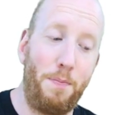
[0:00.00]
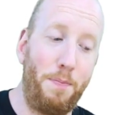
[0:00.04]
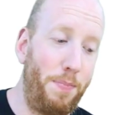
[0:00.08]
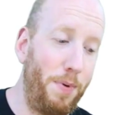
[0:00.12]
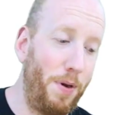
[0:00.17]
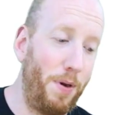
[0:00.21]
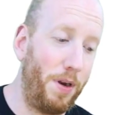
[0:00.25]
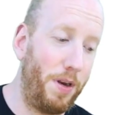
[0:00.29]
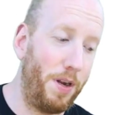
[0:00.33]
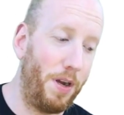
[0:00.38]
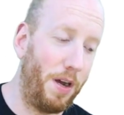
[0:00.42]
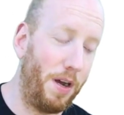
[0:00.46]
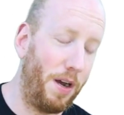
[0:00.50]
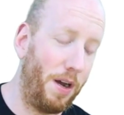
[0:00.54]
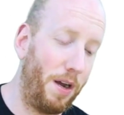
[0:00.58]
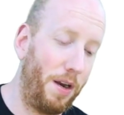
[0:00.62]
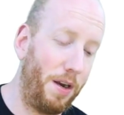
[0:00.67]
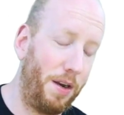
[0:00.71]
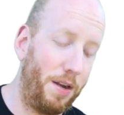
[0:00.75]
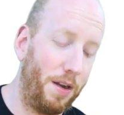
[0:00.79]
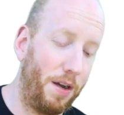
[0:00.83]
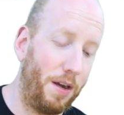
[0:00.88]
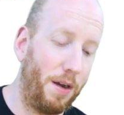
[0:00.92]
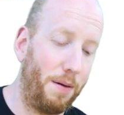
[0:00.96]

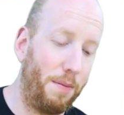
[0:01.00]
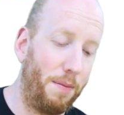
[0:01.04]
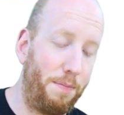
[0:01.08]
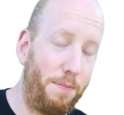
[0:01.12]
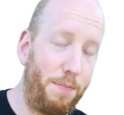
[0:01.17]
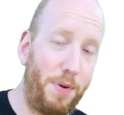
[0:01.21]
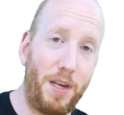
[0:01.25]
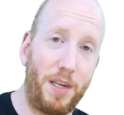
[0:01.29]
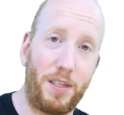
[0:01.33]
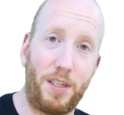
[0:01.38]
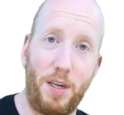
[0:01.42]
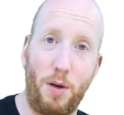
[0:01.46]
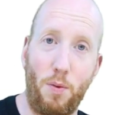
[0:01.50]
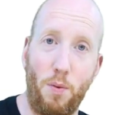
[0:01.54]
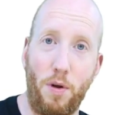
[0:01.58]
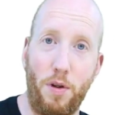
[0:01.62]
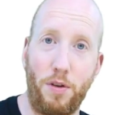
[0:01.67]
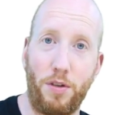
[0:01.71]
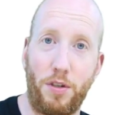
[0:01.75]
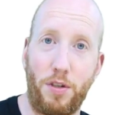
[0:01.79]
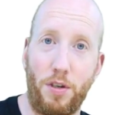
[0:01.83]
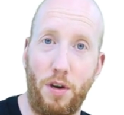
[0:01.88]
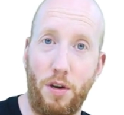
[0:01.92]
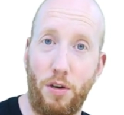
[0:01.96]
The plastic
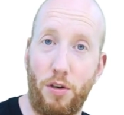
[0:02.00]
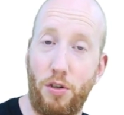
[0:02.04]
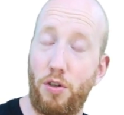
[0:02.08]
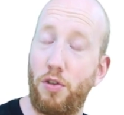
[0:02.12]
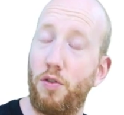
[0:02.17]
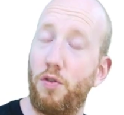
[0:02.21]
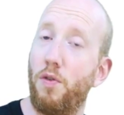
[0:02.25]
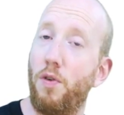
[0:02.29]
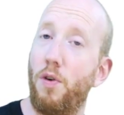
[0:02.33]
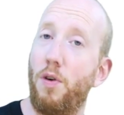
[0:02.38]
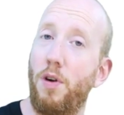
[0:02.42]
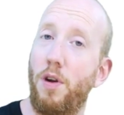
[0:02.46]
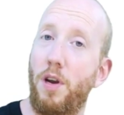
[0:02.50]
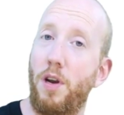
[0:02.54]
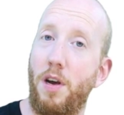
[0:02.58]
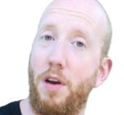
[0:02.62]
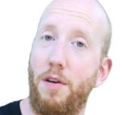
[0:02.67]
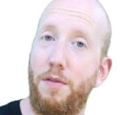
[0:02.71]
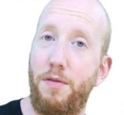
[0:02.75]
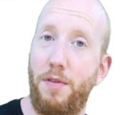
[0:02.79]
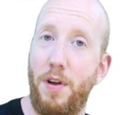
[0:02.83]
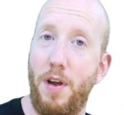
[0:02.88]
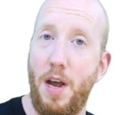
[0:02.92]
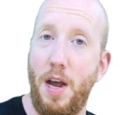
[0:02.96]
ones are strong
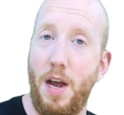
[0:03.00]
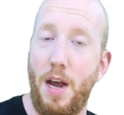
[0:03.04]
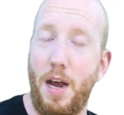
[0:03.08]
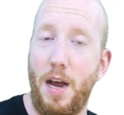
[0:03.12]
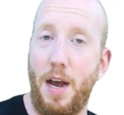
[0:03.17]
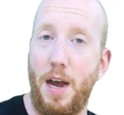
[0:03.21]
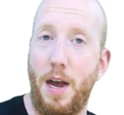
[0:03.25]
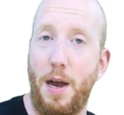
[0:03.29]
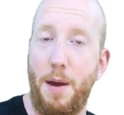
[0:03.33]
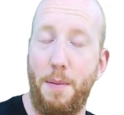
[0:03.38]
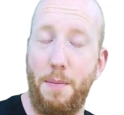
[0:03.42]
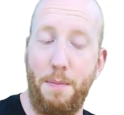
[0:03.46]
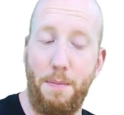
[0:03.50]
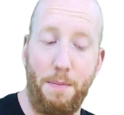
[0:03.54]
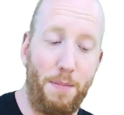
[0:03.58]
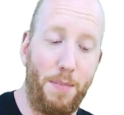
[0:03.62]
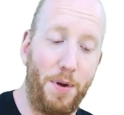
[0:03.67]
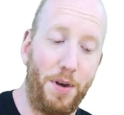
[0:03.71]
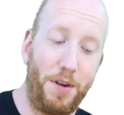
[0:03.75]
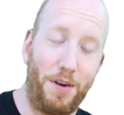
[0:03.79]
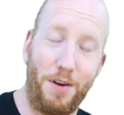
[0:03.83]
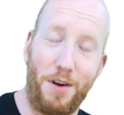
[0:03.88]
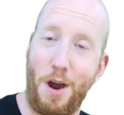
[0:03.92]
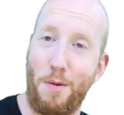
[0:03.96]
enough,
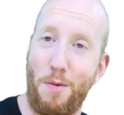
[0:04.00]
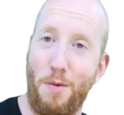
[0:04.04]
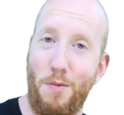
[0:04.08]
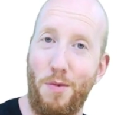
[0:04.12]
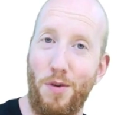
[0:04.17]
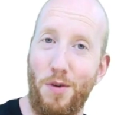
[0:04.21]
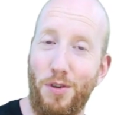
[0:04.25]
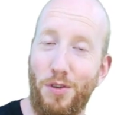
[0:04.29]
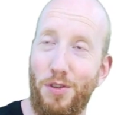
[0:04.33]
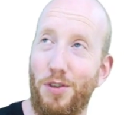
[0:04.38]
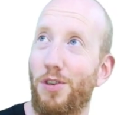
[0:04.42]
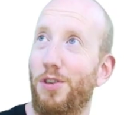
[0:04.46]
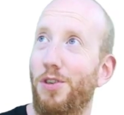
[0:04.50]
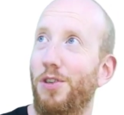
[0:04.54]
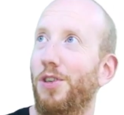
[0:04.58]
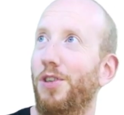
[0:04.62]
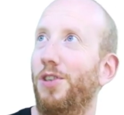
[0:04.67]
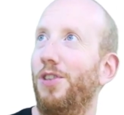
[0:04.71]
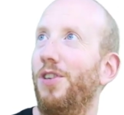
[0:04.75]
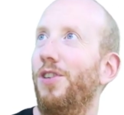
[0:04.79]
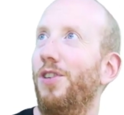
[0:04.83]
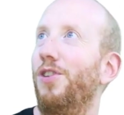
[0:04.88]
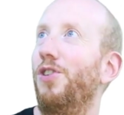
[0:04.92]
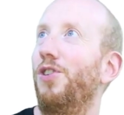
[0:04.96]
but the carbon ones are
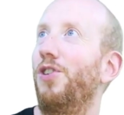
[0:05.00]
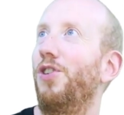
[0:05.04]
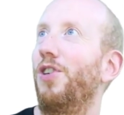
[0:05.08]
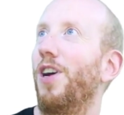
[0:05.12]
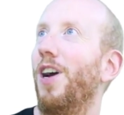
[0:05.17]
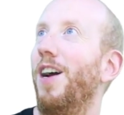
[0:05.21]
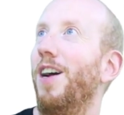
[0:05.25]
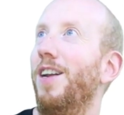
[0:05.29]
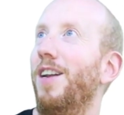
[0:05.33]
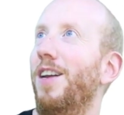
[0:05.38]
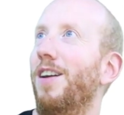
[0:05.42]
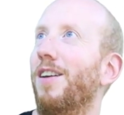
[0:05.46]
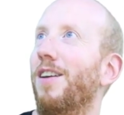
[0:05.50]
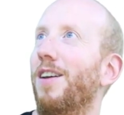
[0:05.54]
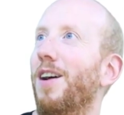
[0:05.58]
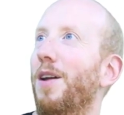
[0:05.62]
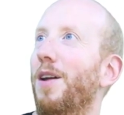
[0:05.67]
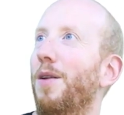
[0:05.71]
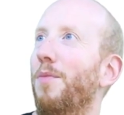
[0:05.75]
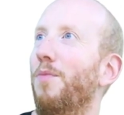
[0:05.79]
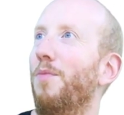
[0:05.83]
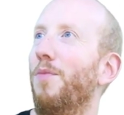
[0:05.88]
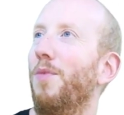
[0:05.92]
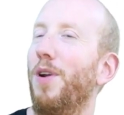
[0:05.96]
just shinier
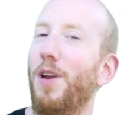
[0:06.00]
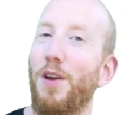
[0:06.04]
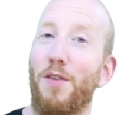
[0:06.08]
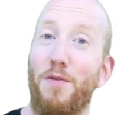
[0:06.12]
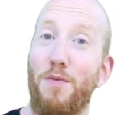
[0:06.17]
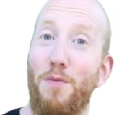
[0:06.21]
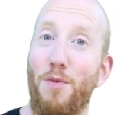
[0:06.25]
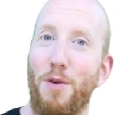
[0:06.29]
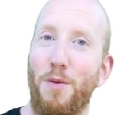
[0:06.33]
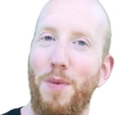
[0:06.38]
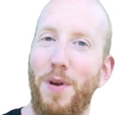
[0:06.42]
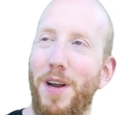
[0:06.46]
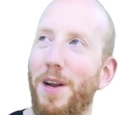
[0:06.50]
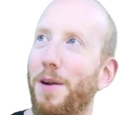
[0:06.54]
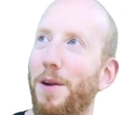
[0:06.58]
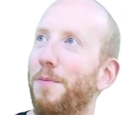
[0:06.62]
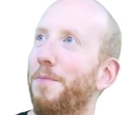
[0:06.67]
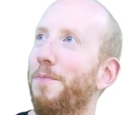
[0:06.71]
and give more bling.